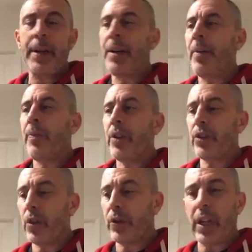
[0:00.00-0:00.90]
So it's kind
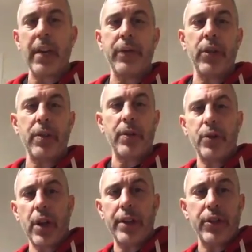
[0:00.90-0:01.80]
of, I just
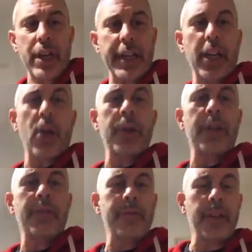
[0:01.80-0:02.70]
got it going.
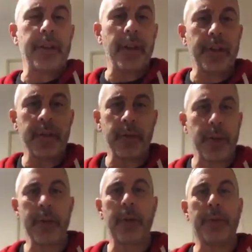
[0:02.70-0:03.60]
Nothing really
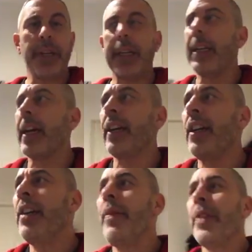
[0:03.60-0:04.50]
completed yet.
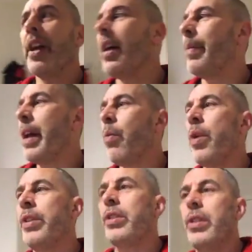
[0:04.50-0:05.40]
But I wanted to,
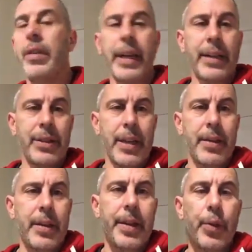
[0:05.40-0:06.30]
like I said, the
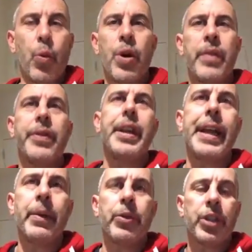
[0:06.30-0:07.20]
word of the day was
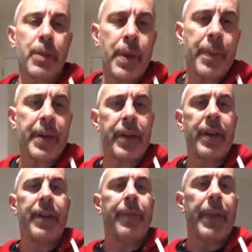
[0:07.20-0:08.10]
commitment.
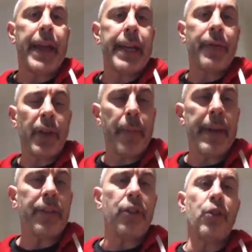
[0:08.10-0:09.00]
And I've committed to
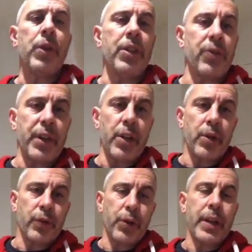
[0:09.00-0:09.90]
doing these videos for you guys
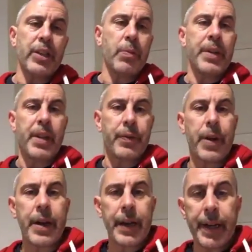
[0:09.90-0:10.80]
Monday to Friday.
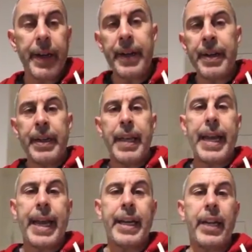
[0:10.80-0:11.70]
And it's
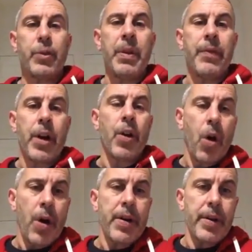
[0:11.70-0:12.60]
been very hard,
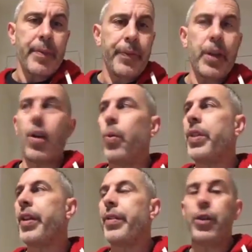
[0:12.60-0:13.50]
with the
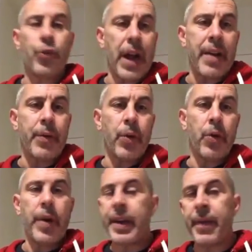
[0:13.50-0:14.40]
travel and
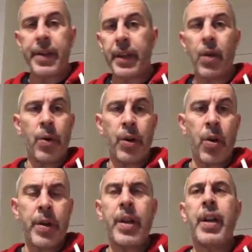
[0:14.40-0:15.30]
everything going on.
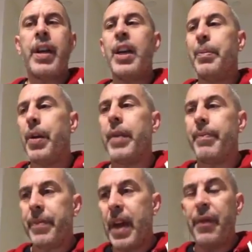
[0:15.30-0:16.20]
But I
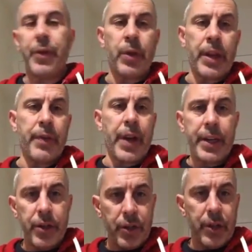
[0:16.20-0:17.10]
feel that if I just
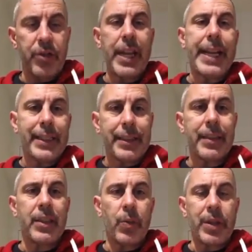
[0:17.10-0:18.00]
stay consistent with
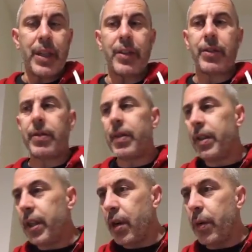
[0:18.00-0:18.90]
this,
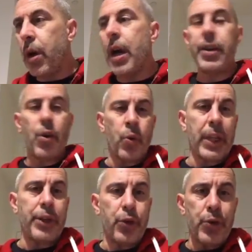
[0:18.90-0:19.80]
and don't let you
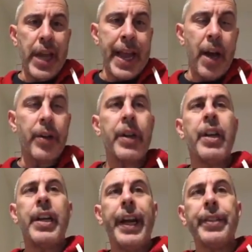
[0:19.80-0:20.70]
down, it's
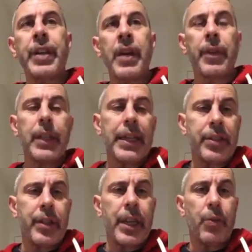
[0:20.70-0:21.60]
kind of a lesson that
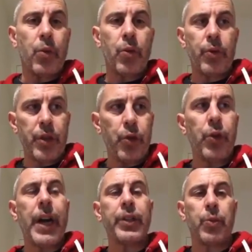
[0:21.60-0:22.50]
you guys
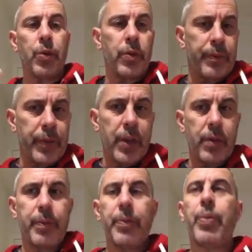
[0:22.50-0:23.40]
will, put
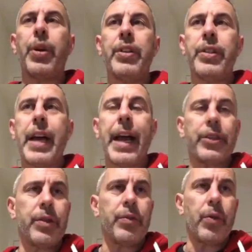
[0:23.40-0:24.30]
into action
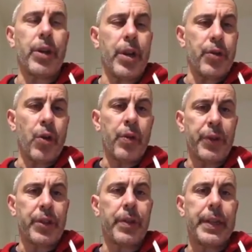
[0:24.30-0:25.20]
in your own facilities.